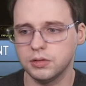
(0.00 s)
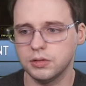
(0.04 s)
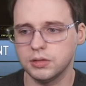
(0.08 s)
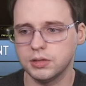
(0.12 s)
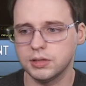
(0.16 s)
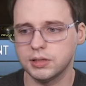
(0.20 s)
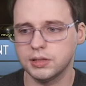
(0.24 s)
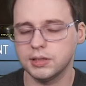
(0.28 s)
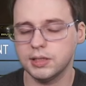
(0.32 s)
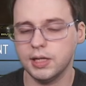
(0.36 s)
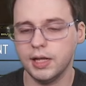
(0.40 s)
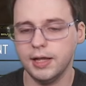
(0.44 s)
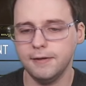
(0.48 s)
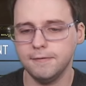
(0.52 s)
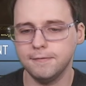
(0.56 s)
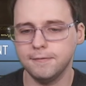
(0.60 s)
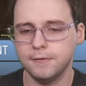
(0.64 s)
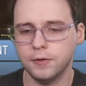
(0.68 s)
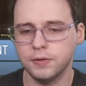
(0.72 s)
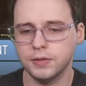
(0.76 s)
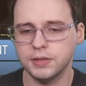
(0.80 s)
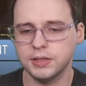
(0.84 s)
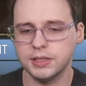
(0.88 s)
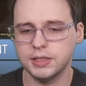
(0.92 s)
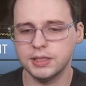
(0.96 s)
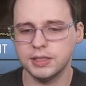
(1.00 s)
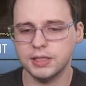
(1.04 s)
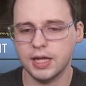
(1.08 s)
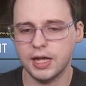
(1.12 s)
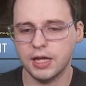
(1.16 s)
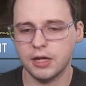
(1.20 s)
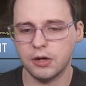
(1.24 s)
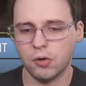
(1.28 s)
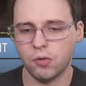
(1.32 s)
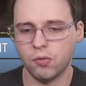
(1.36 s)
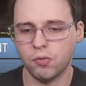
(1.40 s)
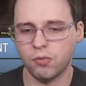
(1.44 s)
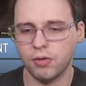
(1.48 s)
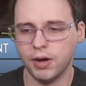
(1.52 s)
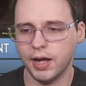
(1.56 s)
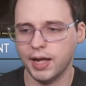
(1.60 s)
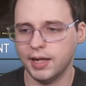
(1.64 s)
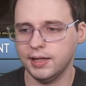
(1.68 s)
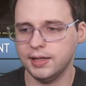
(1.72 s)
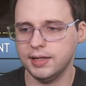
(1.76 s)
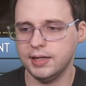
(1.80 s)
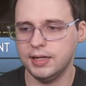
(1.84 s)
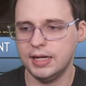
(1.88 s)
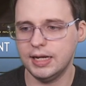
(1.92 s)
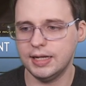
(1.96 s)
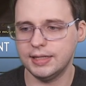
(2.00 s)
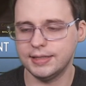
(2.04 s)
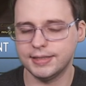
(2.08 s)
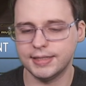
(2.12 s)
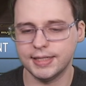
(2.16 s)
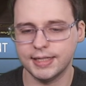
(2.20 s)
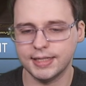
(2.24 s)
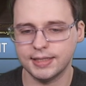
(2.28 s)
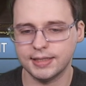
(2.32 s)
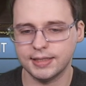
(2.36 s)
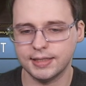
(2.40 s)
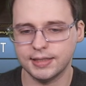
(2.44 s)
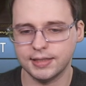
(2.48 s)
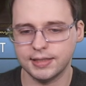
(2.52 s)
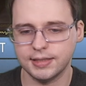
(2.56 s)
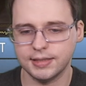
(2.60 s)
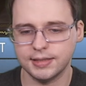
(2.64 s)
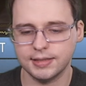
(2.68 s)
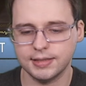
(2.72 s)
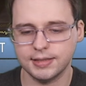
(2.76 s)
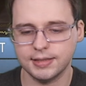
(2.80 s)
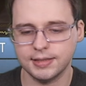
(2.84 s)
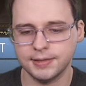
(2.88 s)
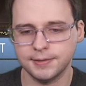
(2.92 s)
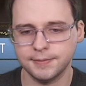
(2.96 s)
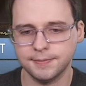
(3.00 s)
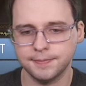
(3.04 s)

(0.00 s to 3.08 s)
slay forces and rally Death Knights.